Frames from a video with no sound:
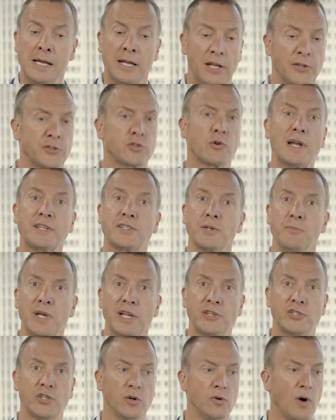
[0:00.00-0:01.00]
it's great to
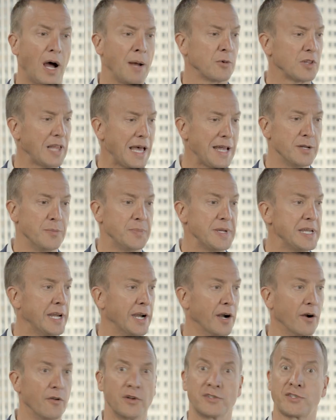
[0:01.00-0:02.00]
meet you. I'm glad to be
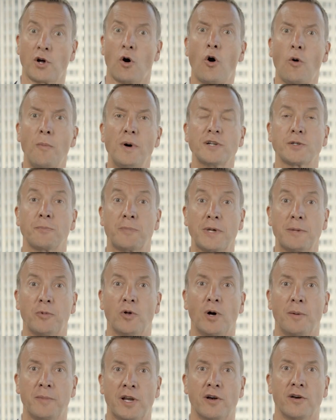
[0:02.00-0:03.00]
here. There's a whole bunch of
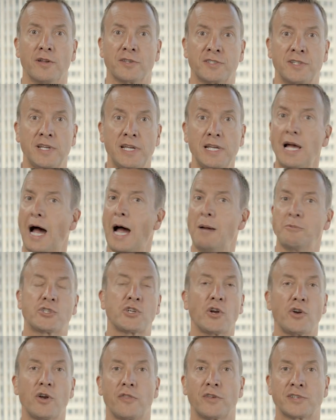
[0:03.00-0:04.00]
people I'm here to see. I'm
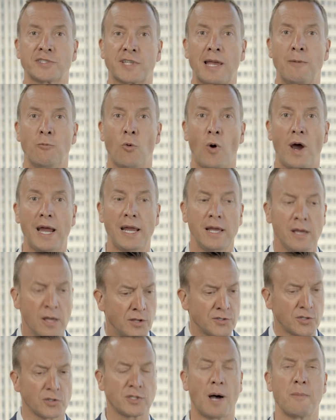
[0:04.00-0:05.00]
sure you're the same way,
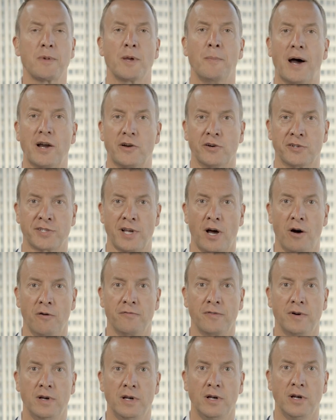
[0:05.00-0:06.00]
so tell me about
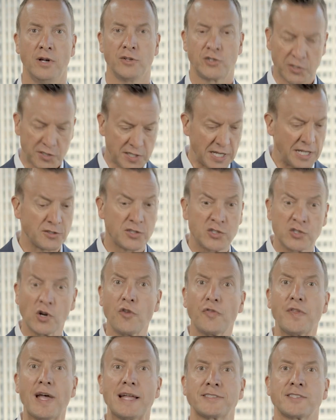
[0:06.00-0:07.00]
yourself. Just
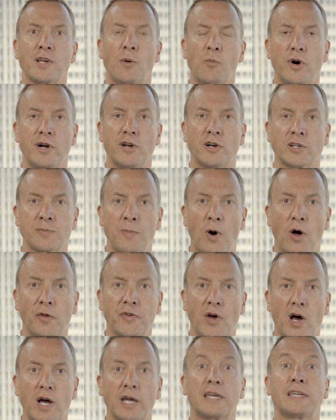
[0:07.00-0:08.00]
insert that somewhere in your small
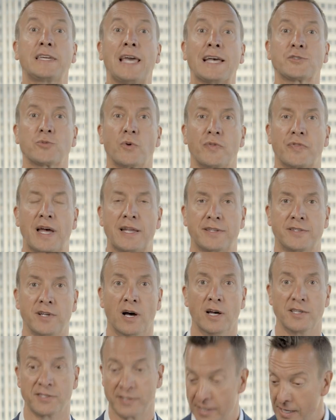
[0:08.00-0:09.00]
talk. Guess what that
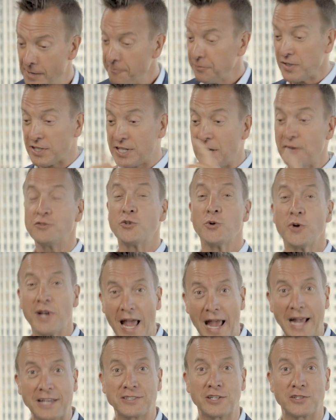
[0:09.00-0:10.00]
does? It gives you an
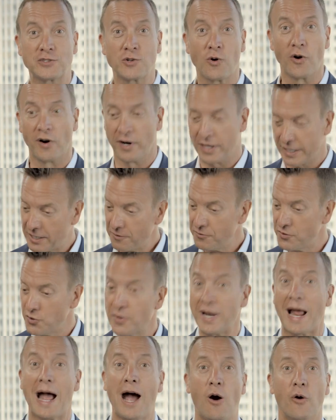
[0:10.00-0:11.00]
exit door. It gives
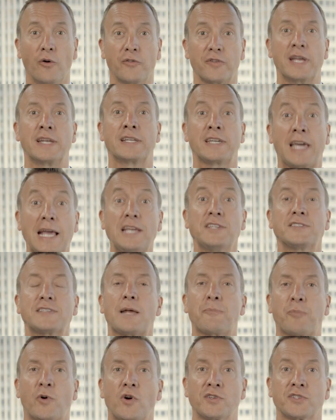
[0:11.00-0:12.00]
you an out in case
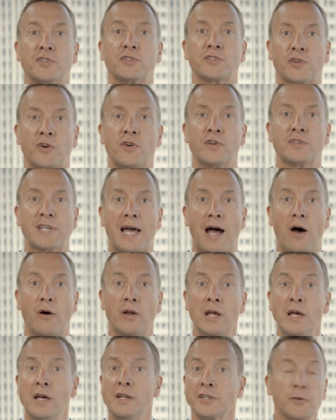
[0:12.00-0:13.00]
that person turns
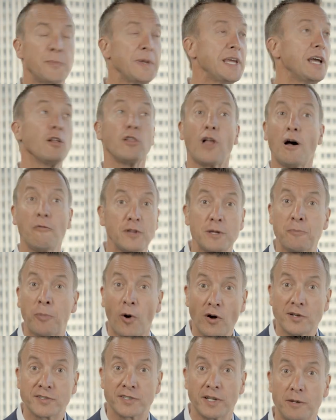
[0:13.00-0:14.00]
out to be a lovely
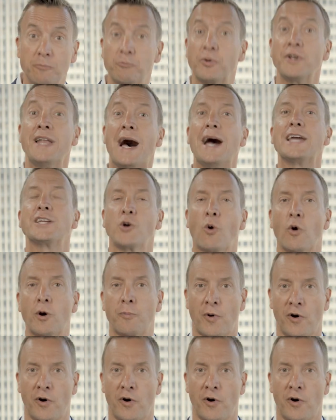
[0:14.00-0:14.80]
person, but not your